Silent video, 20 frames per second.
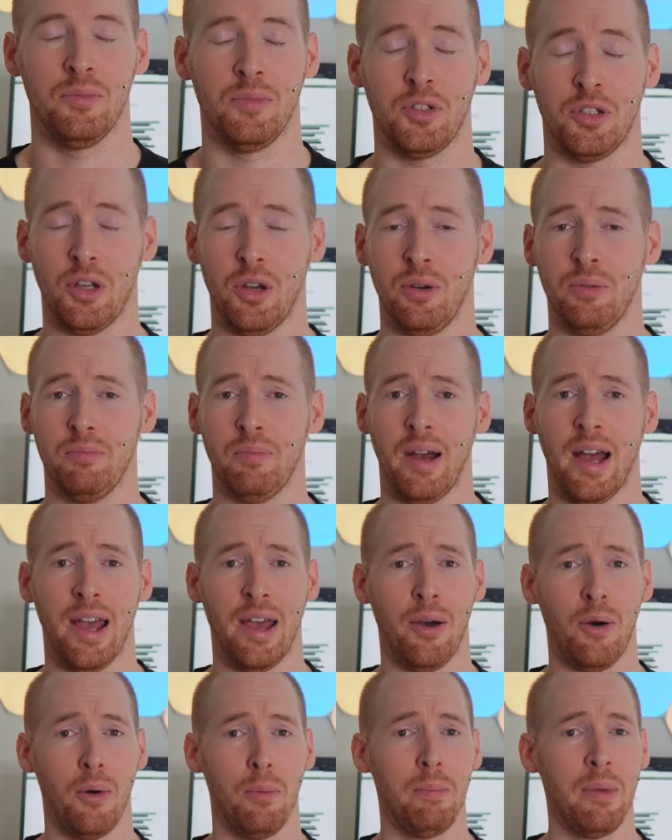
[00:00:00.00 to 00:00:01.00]
So I
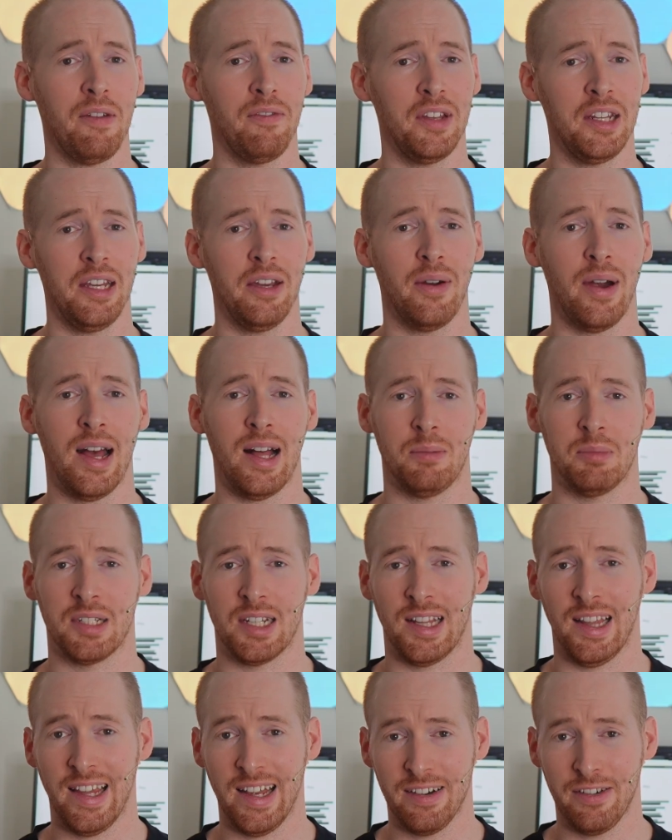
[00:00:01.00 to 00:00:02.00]
hope my video helps
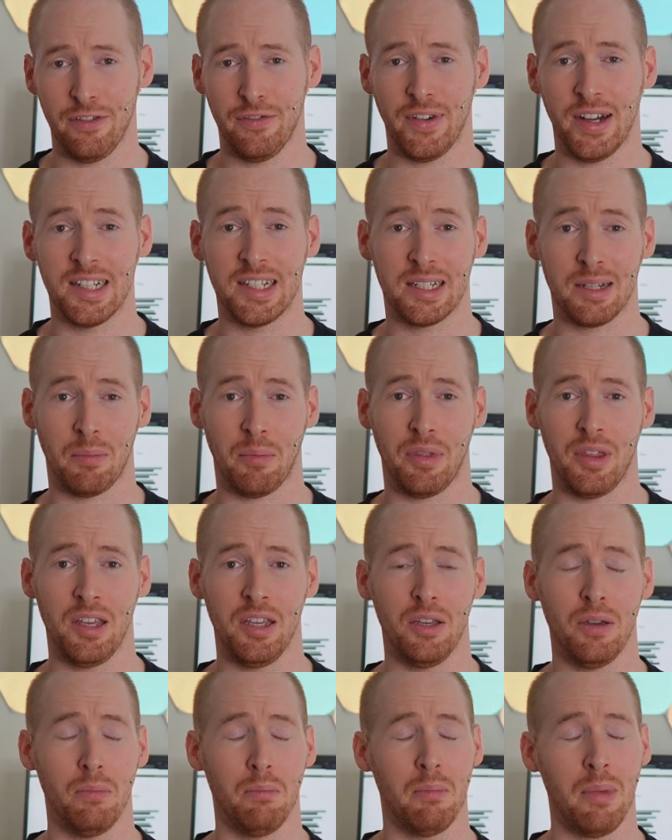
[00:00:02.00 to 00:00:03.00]
clarify
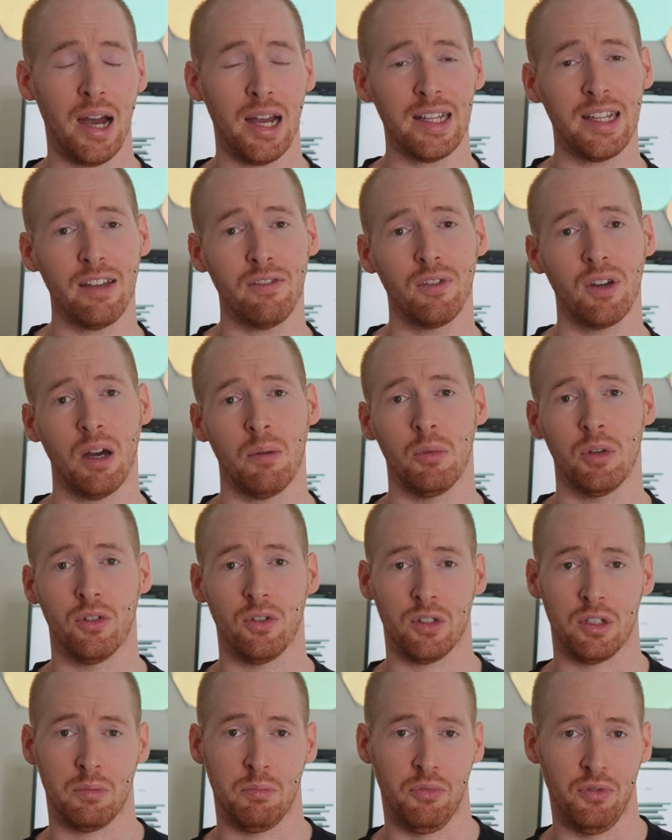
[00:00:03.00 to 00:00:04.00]
something you might have come
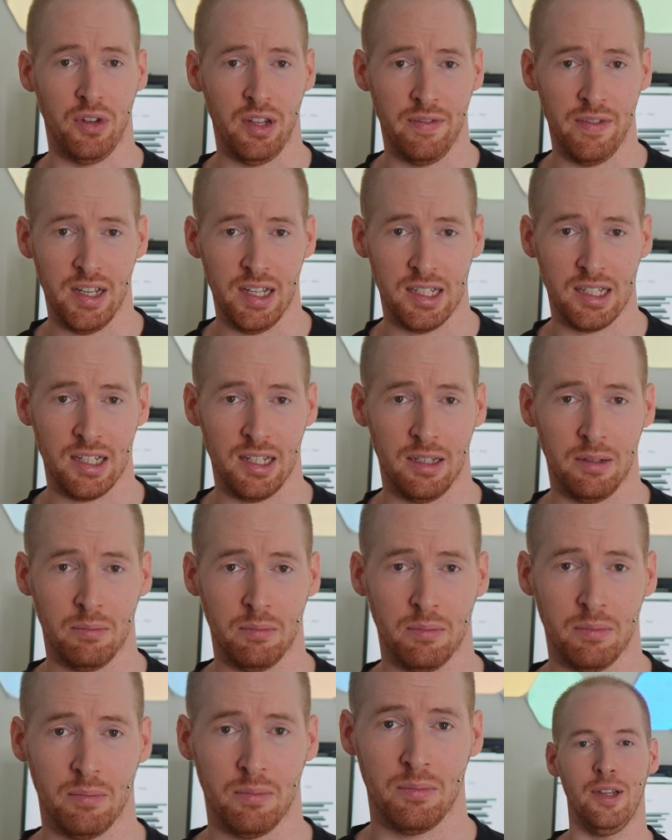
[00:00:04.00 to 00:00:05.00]
across previously.
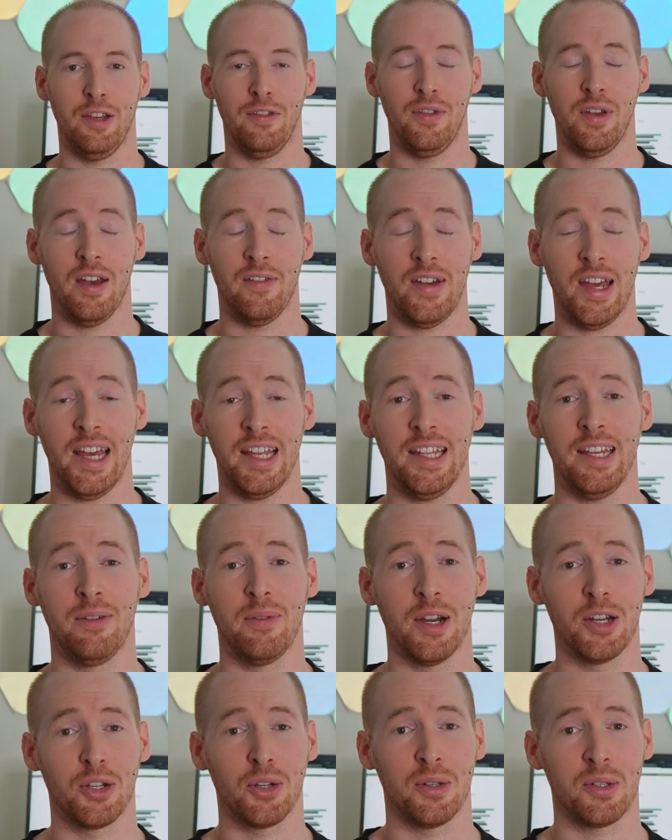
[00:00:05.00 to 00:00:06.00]
If you have any
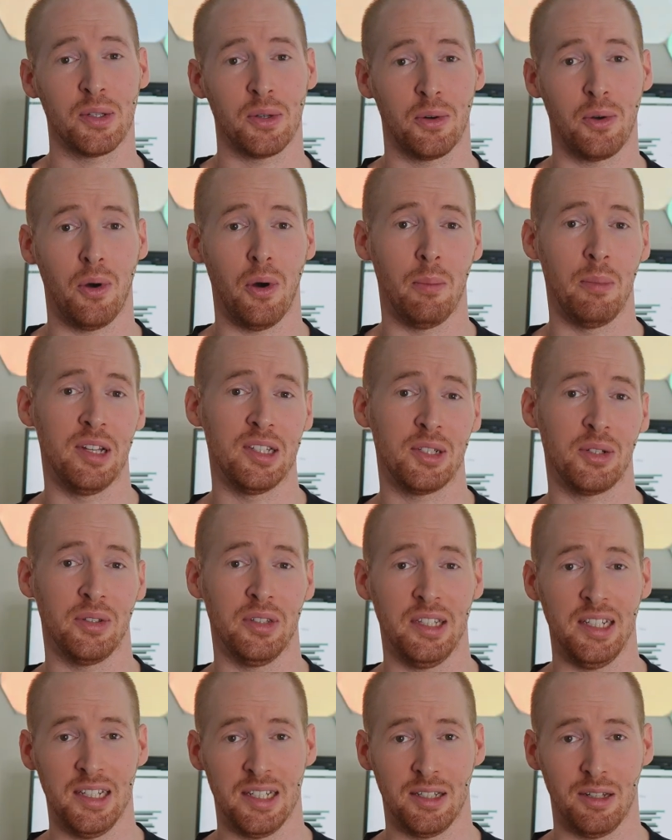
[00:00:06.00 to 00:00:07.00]
questions or comments
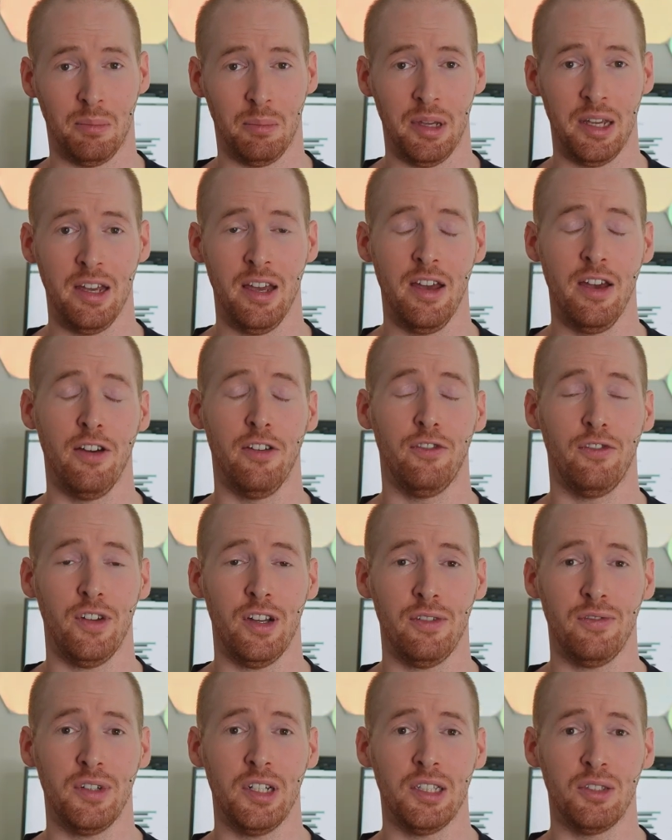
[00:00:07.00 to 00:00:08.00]
on this topic,
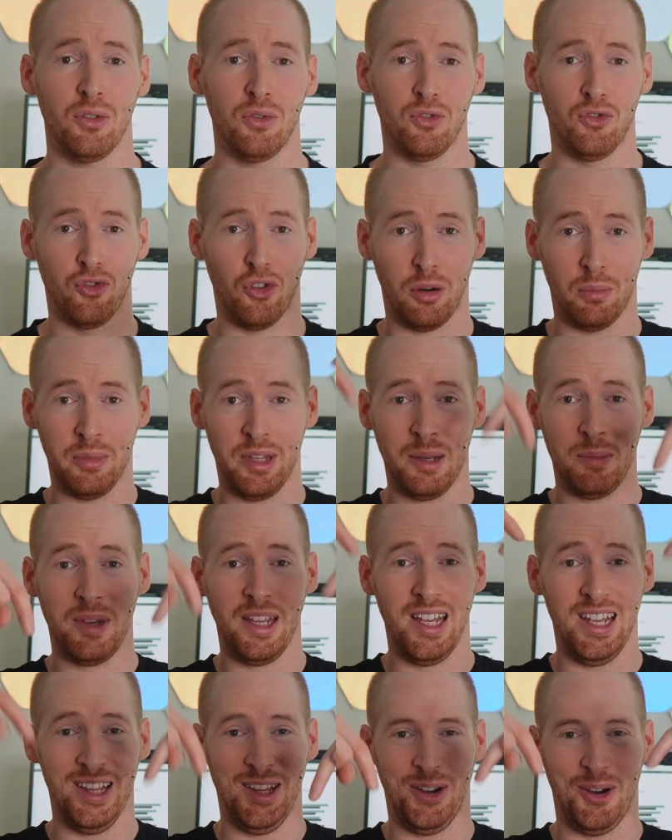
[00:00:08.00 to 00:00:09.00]
feel free to drop them
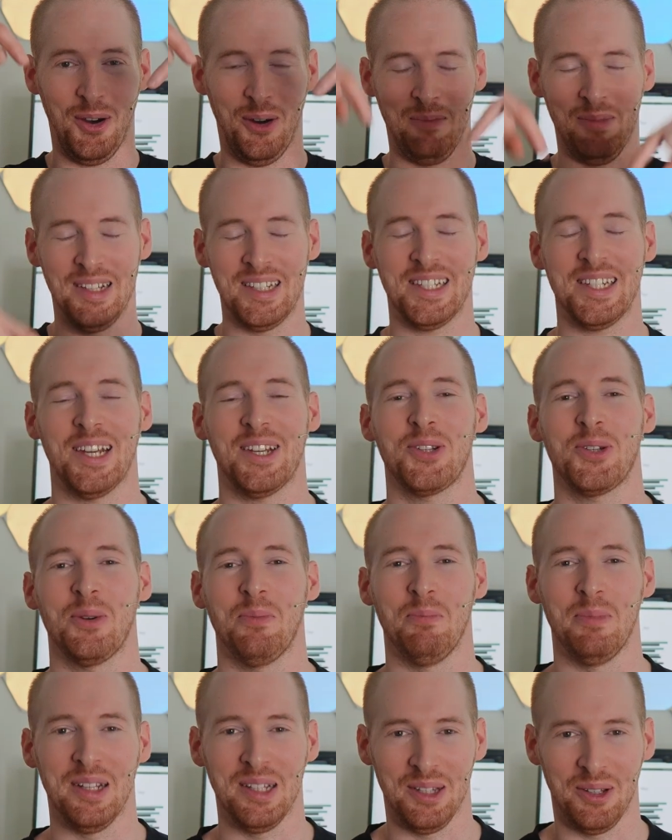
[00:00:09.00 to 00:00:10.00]
in the comment
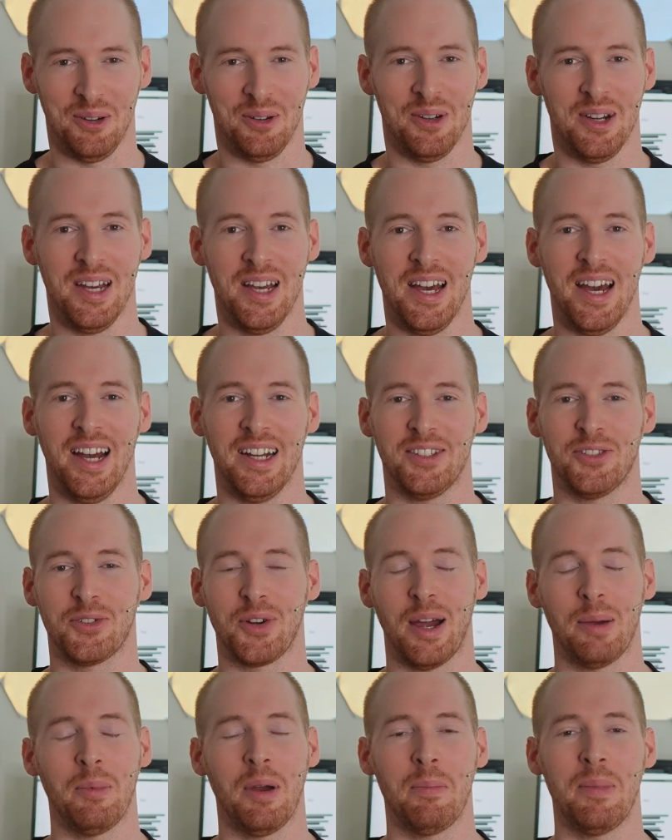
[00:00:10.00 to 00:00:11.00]
section below. I
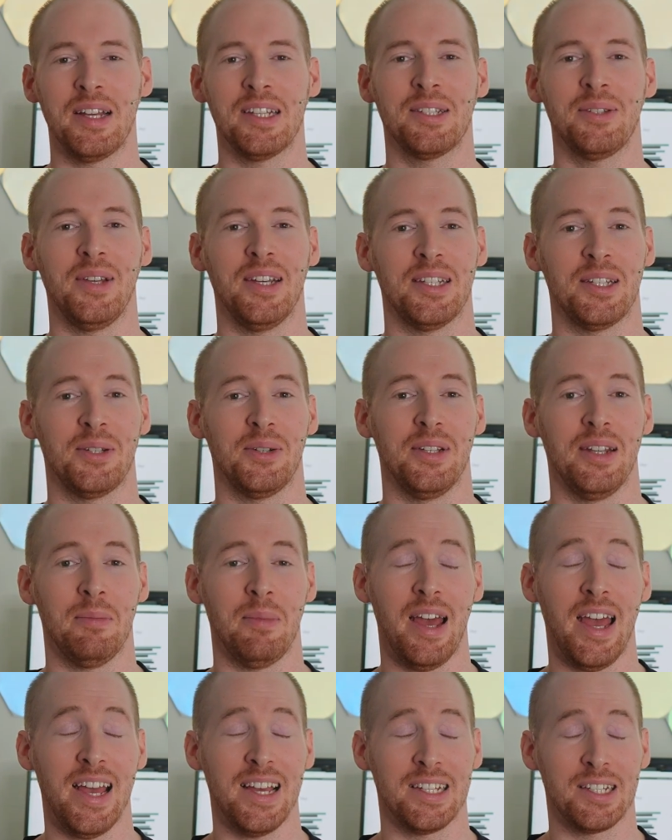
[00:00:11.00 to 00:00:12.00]
try my best to answer
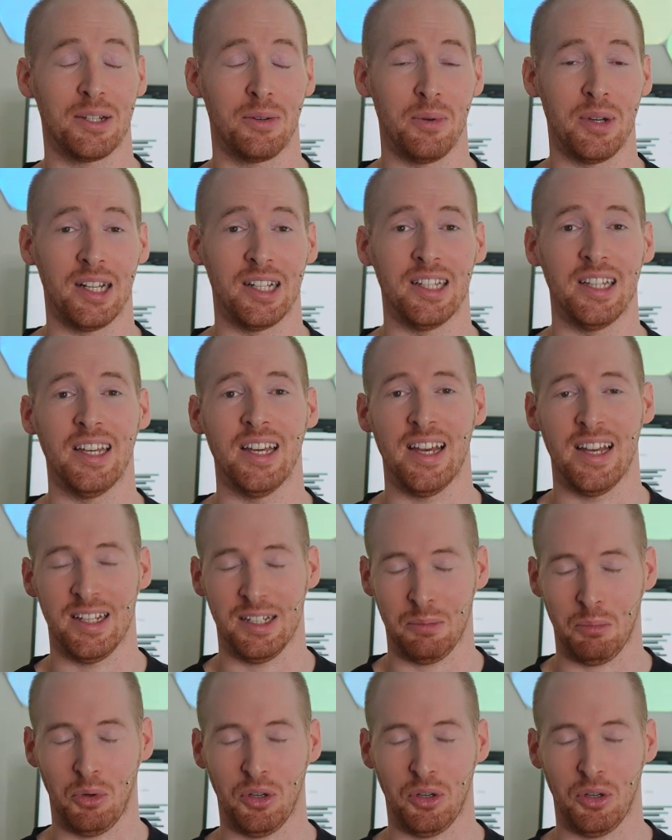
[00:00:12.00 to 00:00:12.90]
them as quickly as